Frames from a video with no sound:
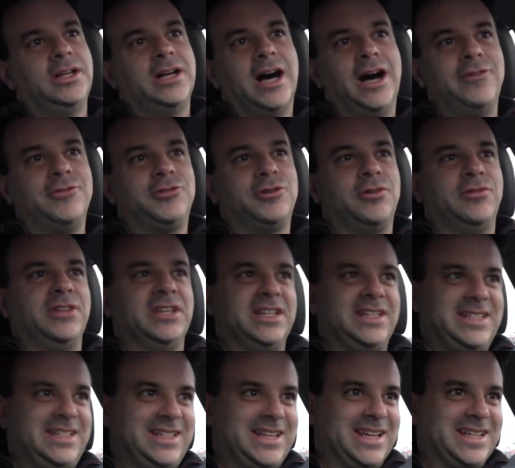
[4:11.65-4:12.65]
I've driven the
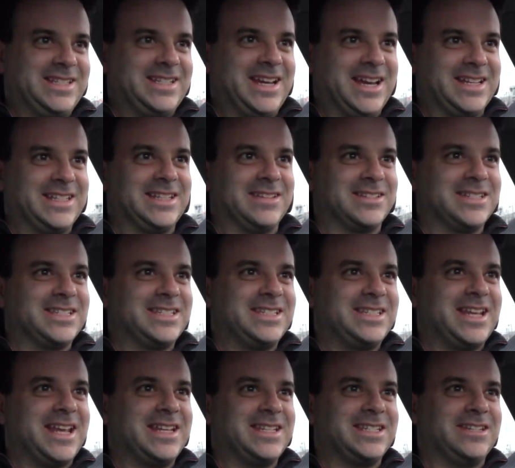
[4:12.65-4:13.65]
TSX
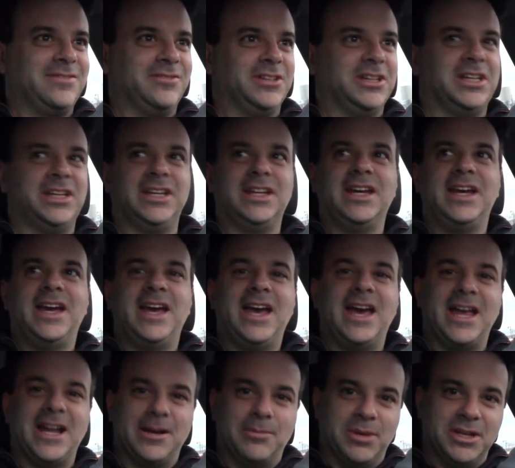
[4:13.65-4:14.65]
extensively,
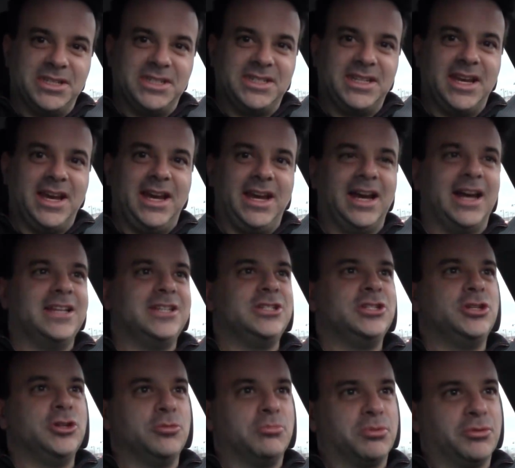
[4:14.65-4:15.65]
and I must say I
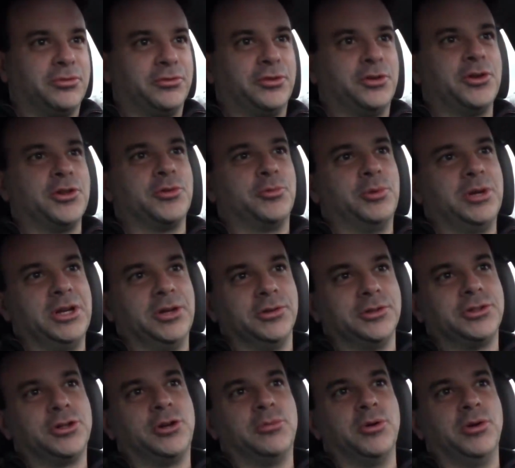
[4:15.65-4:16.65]
do prefer the Regal
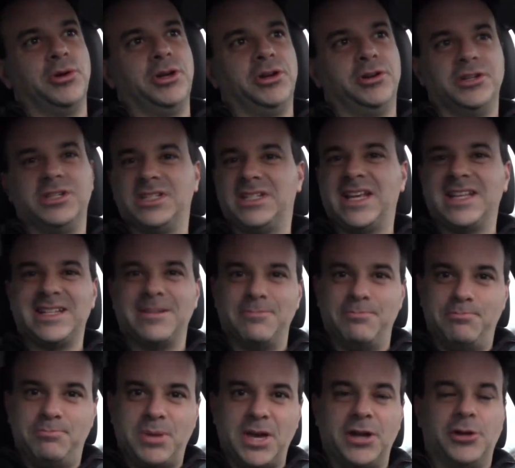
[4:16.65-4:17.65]
Turbo here. It just has a
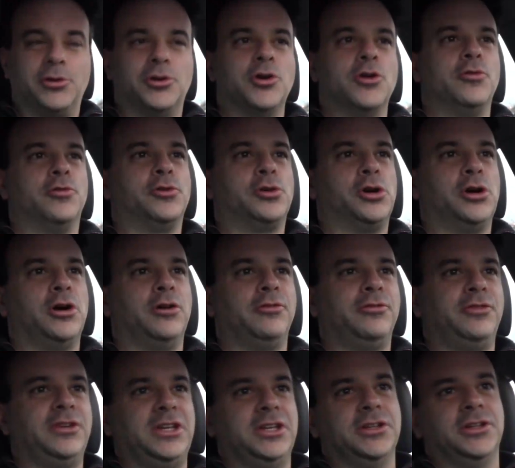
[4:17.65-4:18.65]
better overall
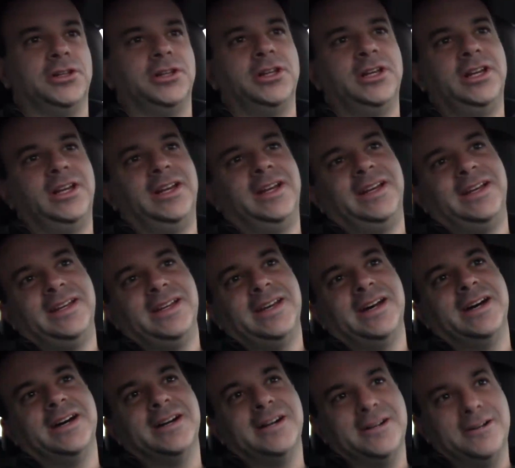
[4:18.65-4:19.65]
feel.
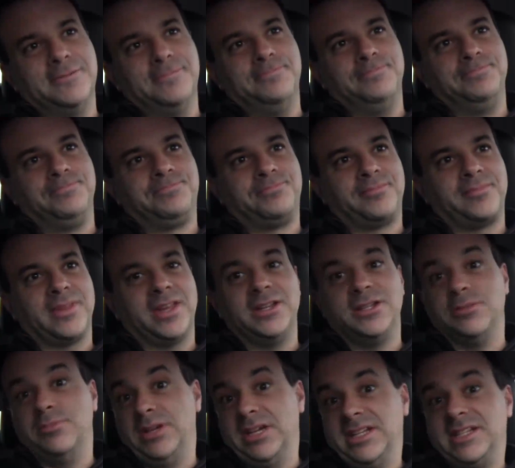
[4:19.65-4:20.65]

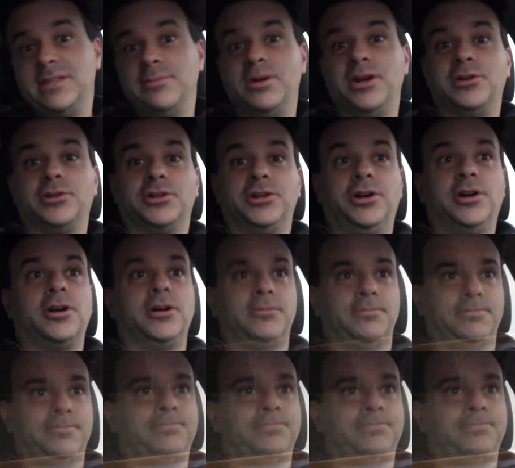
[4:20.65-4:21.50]
To me, it's the better car.